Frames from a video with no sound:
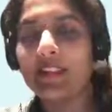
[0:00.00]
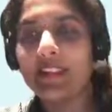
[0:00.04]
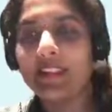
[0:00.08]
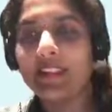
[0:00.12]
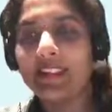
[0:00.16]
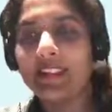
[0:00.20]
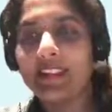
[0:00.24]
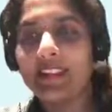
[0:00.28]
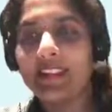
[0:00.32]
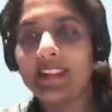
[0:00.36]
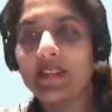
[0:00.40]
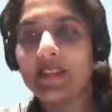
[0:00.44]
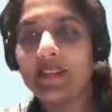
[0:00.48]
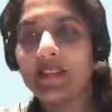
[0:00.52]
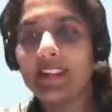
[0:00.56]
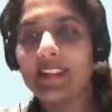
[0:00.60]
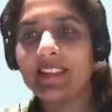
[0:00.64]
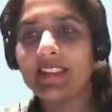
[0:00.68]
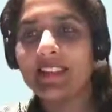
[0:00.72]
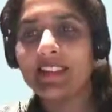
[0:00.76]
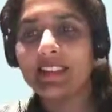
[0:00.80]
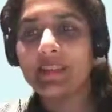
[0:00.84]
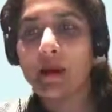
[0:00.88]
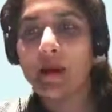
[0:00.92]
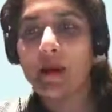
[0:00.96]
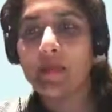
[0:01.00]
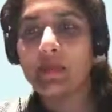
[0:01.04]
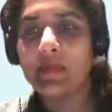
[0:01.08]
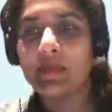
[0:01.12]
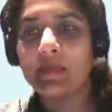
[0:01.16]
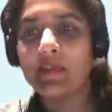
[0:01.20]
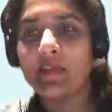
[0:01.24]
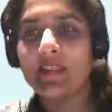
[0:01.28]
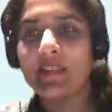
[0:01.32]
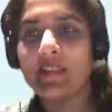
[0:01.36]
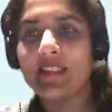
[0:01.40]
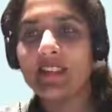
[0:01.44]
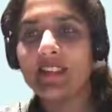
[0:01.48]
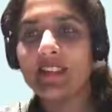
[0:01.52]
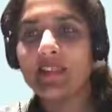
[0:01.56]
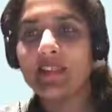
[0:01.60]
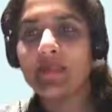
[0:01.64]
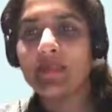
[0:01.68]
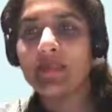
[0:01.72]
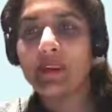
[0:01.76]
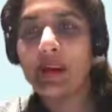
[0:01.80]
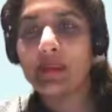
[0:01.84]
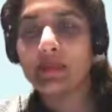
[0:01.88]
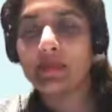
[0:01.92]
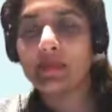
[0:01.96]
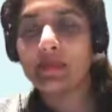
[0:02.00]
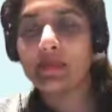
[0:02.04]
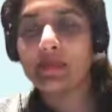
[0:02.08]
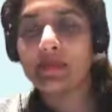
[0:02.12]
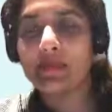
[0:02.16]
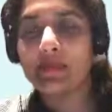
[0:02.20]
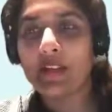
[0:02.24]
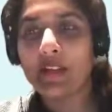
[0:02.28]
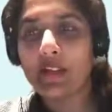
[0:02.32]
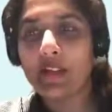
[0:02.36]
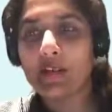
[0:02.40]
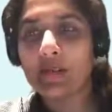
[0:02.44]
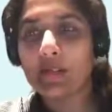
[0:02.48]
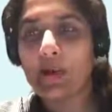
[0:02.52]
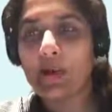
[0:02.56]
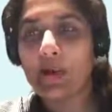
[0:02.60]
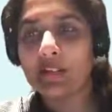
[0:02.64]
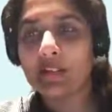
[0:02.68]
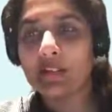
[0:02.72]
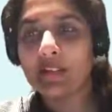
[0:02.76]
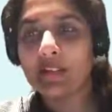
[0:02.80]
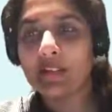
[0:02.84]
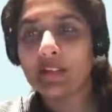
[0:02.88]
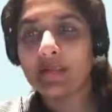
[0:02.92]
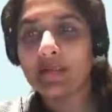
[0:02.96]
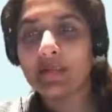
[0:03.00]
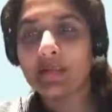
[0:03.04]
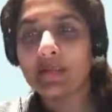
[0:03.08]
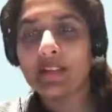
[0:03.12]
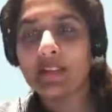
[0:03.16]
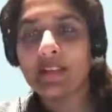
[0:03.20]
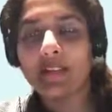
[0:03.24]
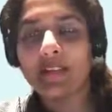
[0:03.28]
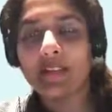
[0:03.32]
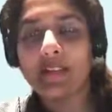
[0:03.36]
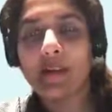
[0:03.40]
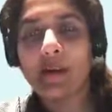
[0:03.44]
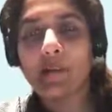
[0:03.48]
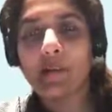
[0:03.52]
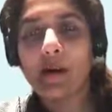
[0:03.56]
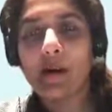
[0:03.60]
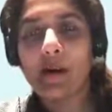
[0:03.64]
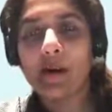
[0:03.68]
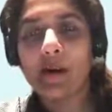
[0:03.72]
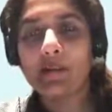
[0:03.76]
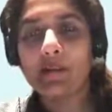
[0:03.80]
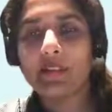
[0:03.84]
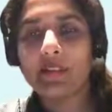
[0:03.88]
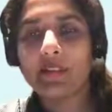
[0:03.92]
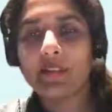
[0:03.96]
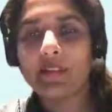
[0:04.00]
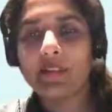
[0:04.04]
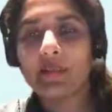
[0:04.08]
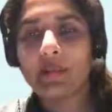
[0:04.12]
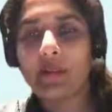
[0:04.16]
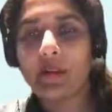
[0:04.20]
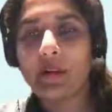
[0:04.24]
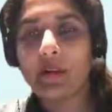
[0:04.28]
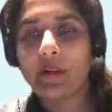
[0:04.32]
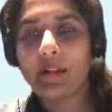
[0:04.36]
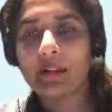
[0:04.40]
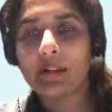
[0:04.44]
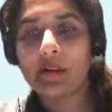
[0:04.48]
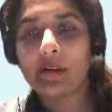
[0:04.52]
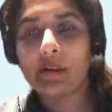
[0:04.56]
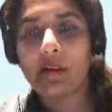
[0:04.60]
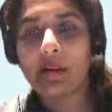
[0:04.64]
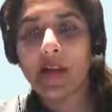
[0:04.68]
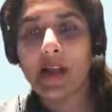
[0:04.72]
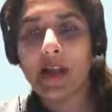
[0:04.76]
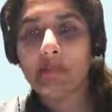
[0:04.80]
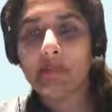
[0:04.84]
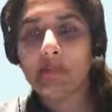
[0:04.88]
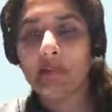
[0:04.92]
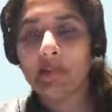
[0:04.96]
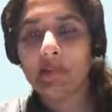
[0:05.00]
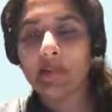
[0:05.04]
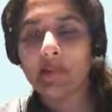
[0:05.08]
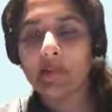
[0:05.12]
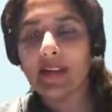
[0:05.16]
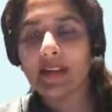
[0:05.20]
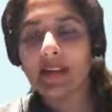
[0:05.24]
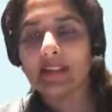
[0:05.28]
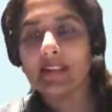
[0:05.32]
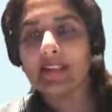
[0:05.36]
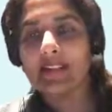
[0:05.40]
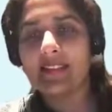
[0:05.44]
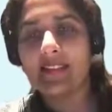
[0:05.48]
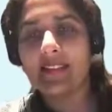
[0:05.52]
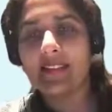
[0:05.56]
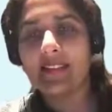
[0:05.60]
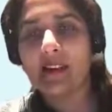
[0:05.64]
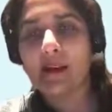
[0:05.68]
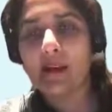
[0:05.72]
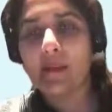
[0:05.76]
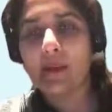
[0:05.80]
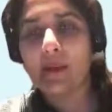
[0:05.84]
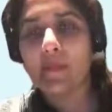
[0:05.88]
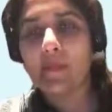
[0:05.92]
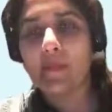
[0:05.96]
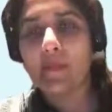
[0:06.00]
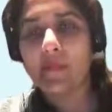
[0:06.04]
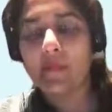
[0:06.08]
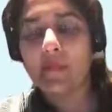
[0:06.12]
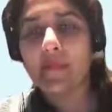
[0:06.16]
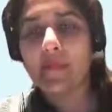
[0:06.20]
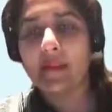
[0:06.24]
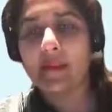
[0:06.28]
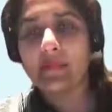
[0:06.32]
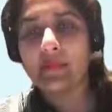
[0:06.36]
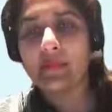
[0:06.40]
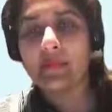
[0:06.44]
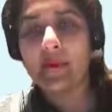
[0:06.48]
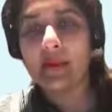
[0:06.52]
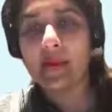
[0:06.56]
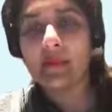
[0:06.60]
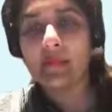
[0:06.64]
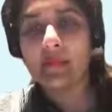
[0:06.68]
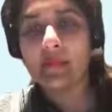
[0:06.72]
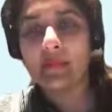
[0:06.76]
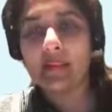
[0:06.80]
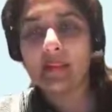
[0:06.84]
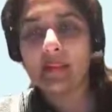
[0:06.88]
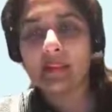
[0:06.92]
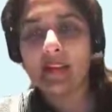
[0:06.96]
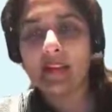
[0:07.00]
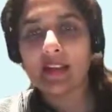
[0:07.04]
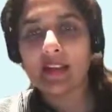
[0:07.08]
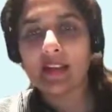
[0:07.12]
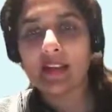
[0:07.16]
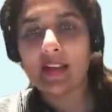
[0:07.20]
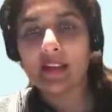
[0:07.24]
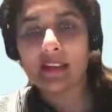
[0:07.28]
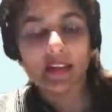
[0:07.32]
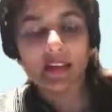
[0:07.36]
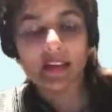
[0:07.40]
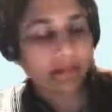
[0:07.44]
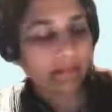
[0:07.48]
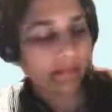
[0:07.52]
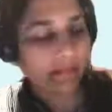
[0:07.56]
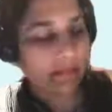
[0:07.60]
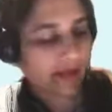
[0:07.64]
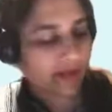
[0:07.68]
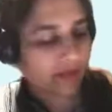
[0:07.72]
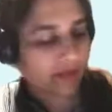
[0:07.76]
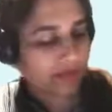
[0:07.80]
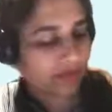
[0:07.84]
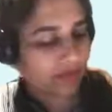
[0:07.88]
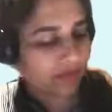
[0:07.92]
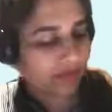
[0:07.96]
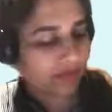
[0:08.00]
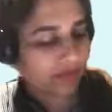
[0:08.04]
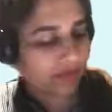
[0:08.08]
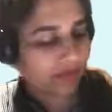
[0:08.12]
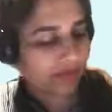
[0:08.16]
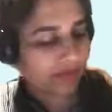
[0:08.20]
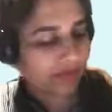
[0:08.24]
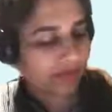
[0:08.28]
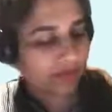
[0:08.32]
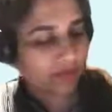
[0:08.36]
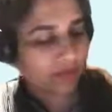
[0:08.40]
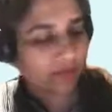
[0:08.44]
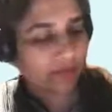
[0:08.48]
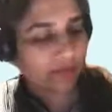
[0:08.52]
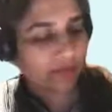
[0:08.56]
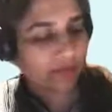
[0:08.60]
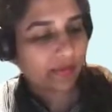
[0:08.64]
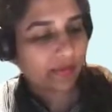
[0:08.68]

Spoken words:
giving this opportunity for us to feel positive about what is going to happen when we start getting back to work. So